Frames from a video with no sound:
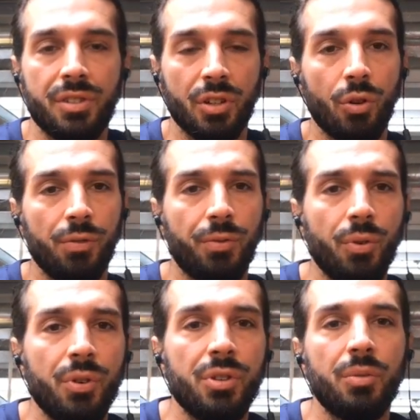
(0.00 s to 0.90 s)
And going
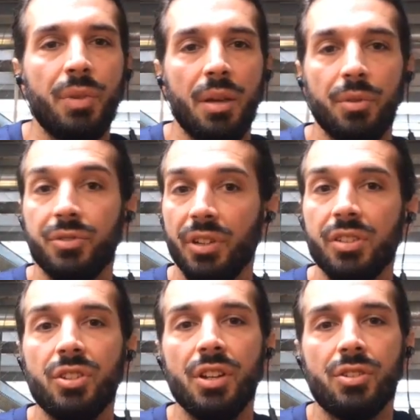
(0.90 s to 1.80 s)
forward, you'll be able to
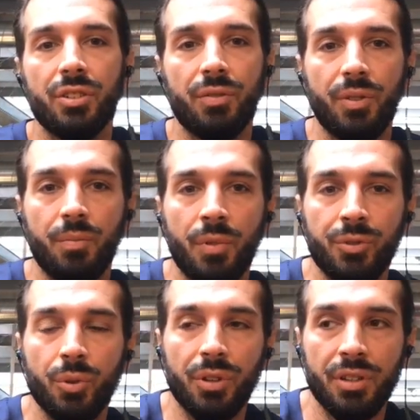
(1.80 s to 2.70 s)
exchange our different
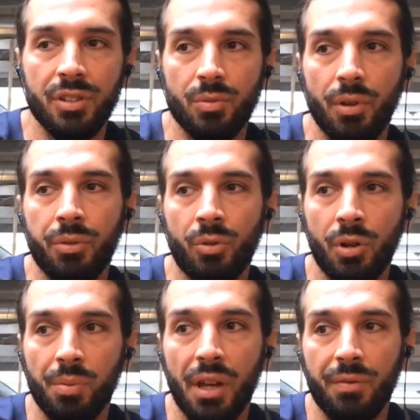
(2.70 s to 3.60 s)
tokens as well through our
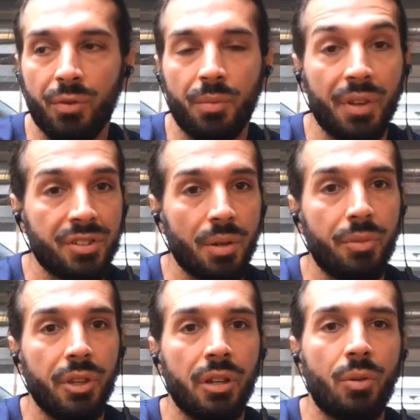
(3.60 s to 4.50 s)
platform. That's
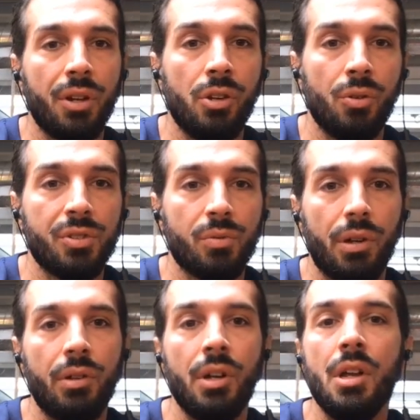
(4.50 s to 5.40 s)
something quite new as well.